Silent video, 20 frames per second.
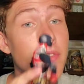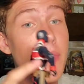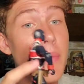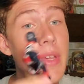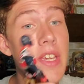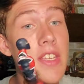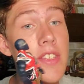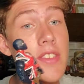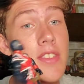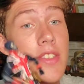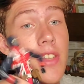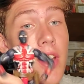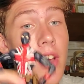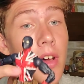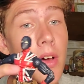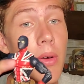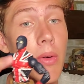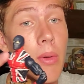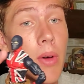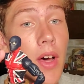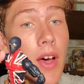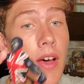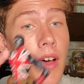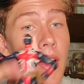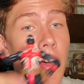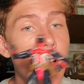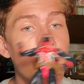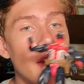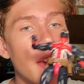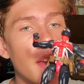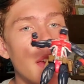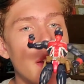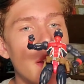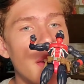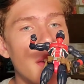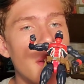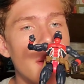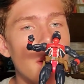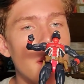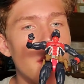for me, so uh,
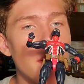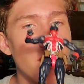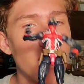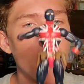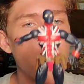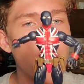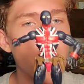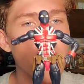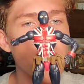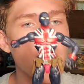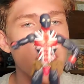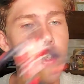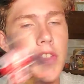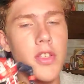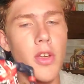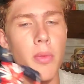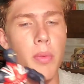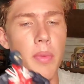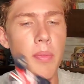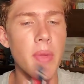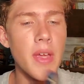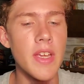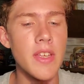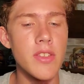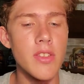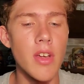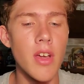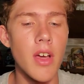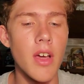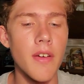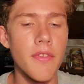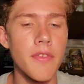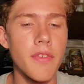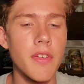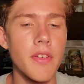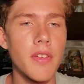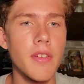let's hope it pays off.